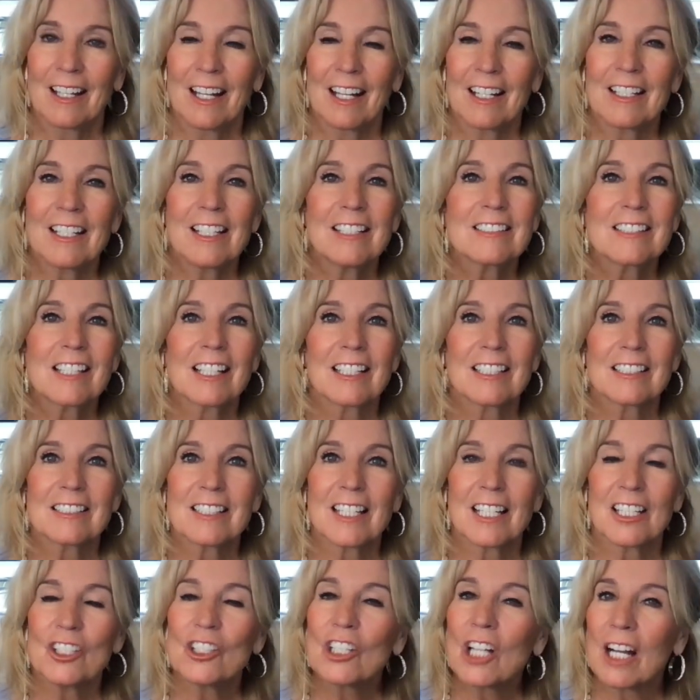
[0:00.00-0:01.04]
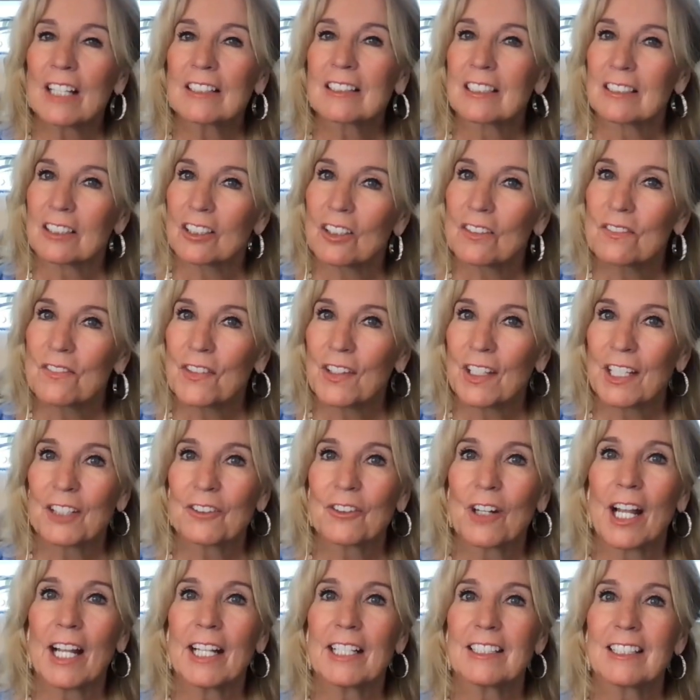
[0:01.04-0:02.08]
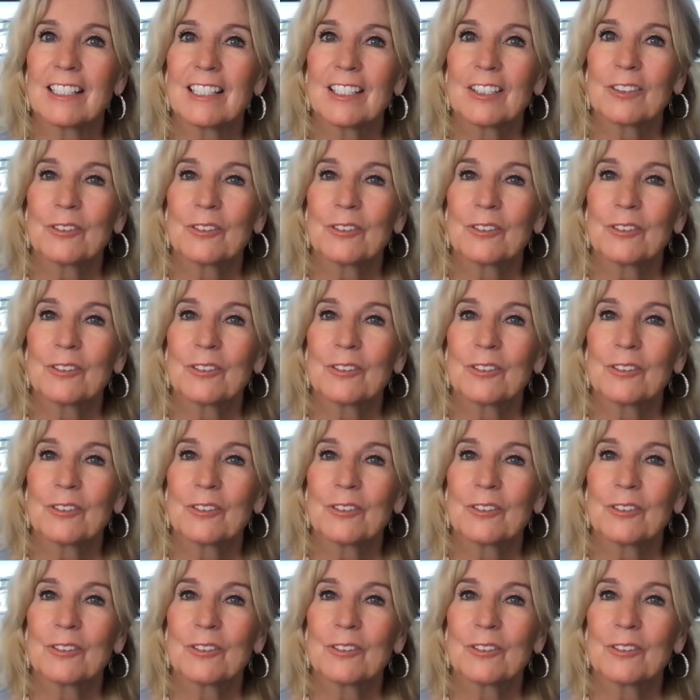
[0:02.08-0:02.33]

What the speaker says: and he's going to say, you got the love thing right